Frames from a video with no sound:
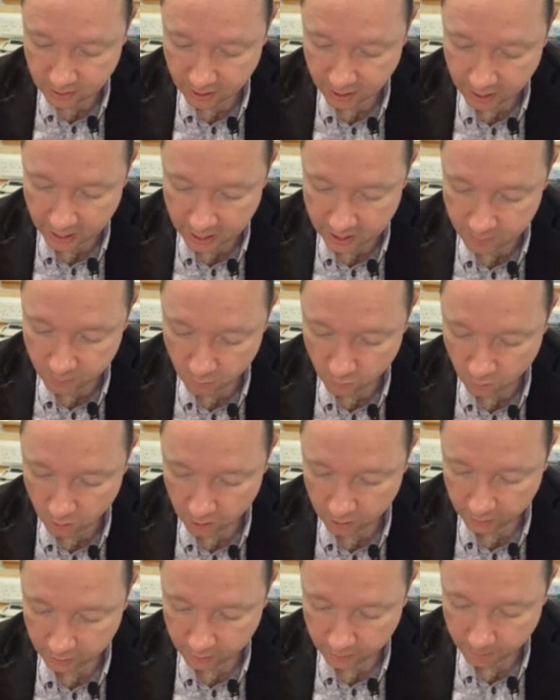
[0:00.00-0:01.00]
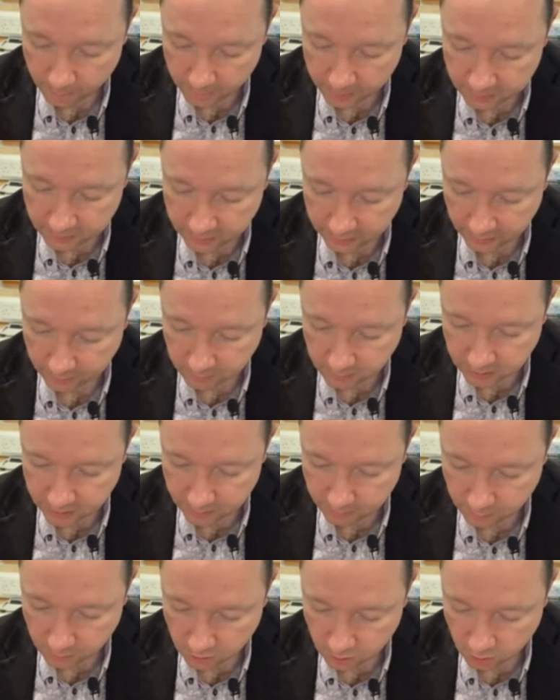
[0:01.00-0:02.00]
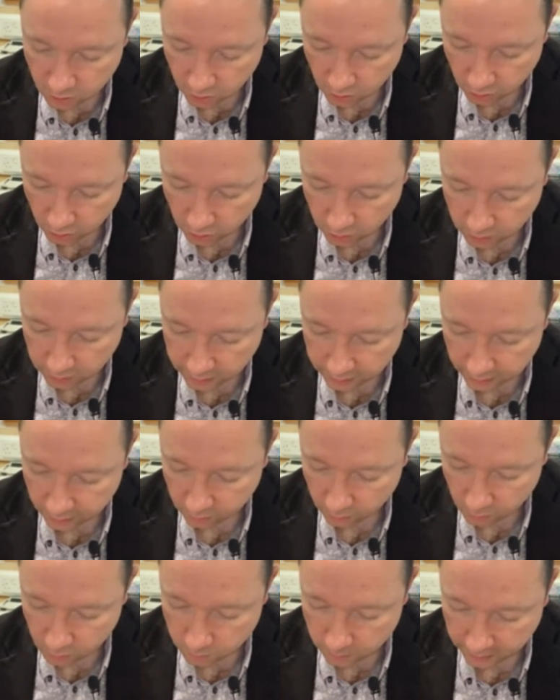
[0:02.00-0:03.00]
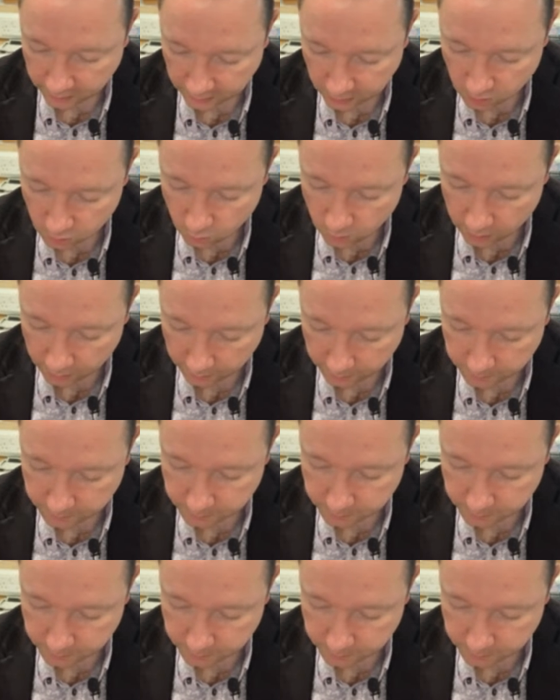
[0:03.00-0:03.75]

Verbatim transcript: m1 times m2 equals -1.